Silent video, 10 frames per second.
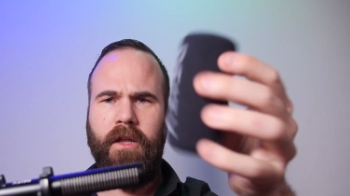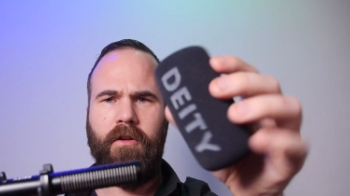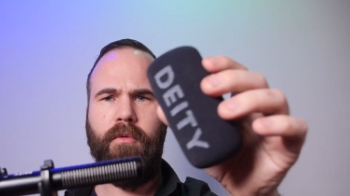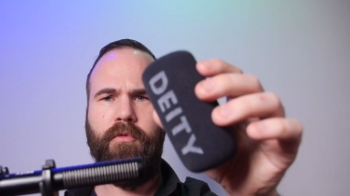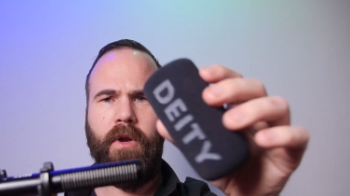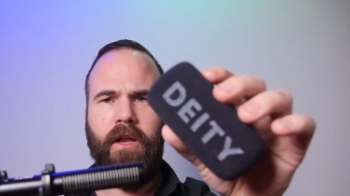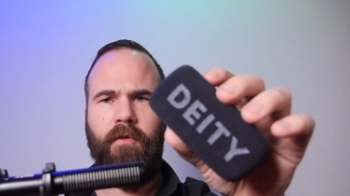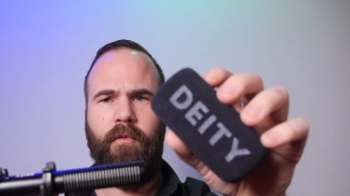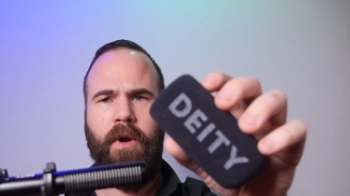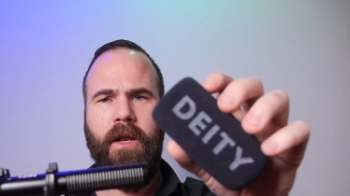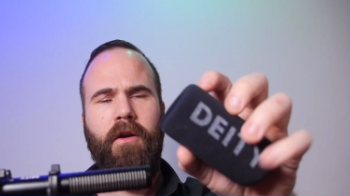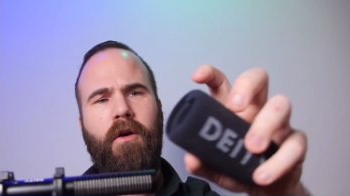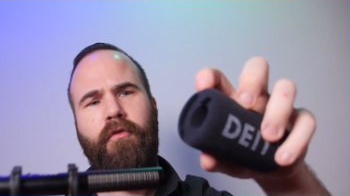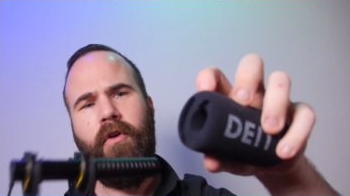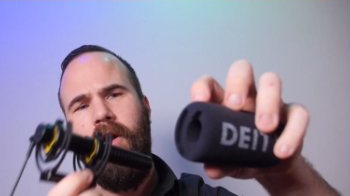It comes with a wind
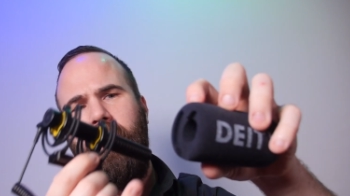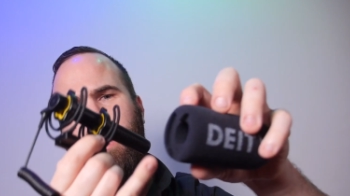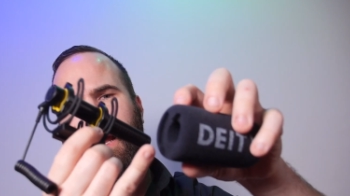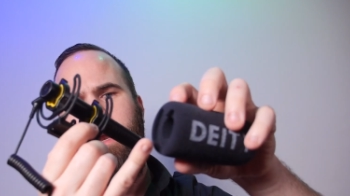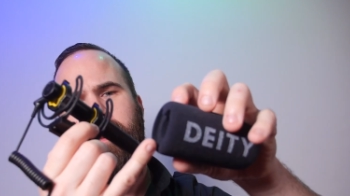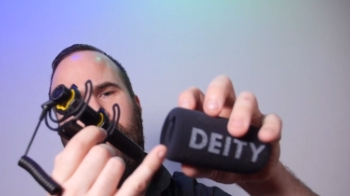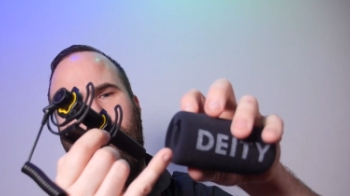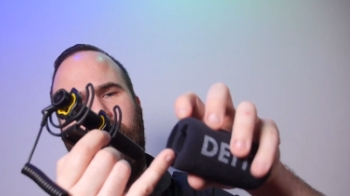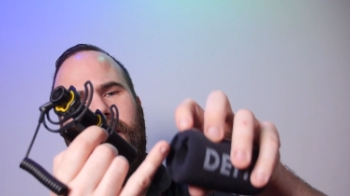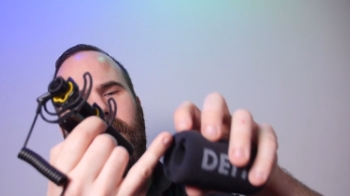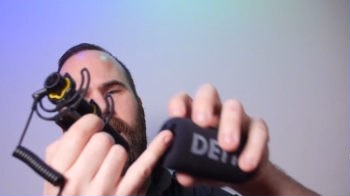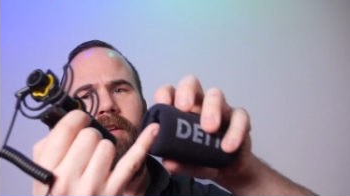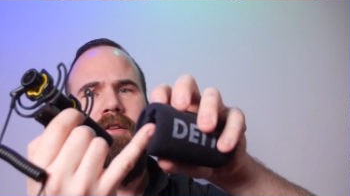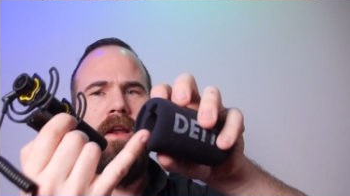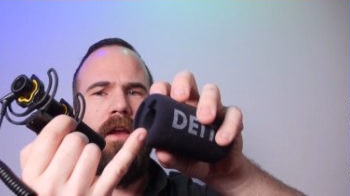cover and it has a
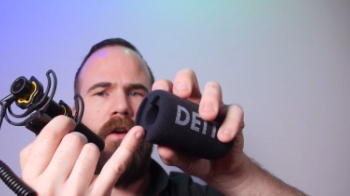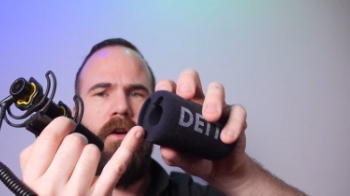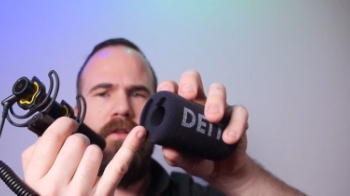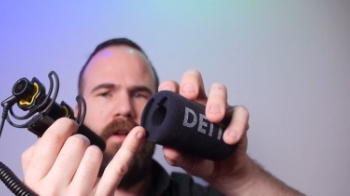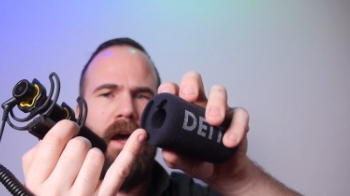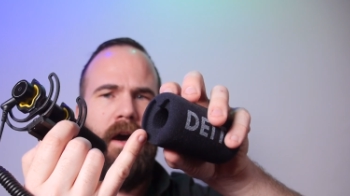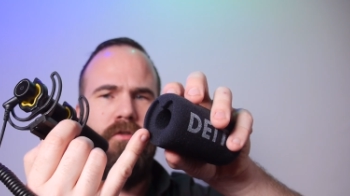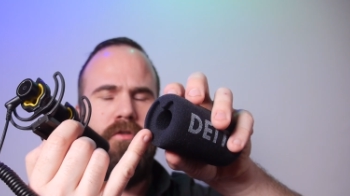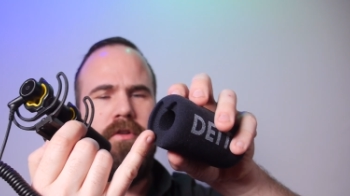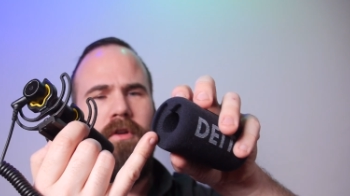nicely cut out